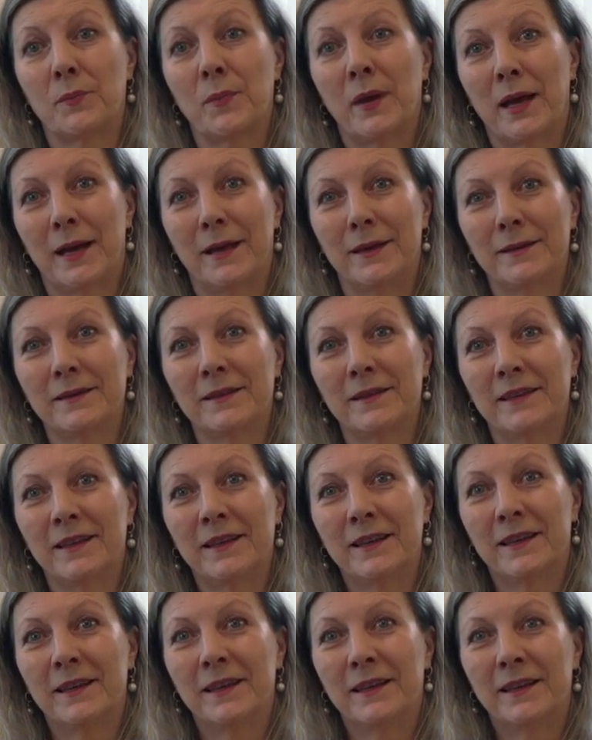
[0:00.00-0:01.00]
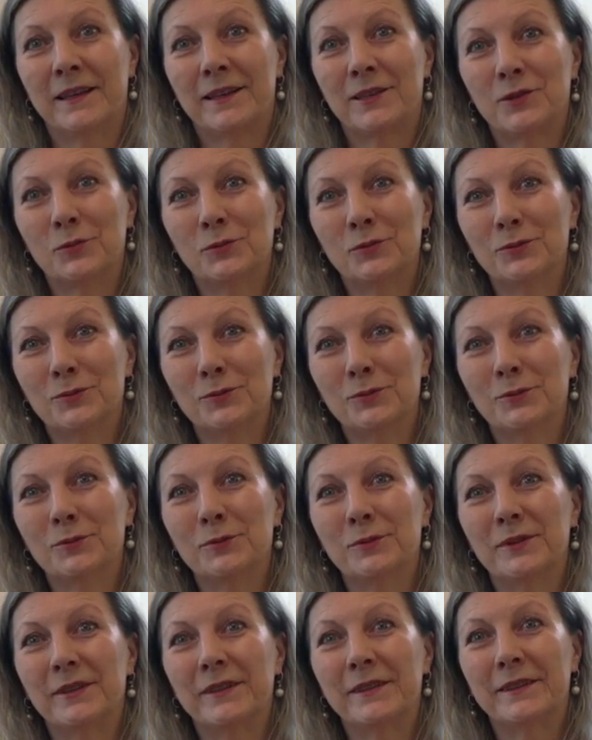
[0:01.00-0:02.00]
man
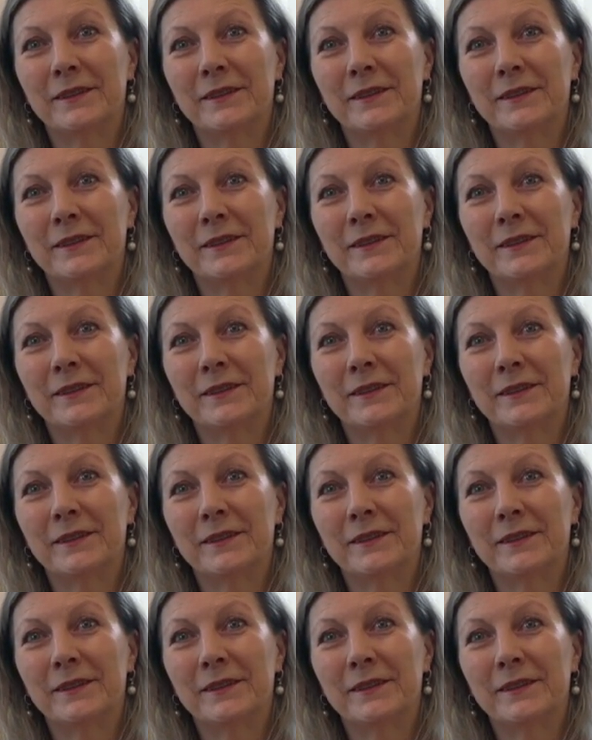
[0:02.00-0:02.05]
to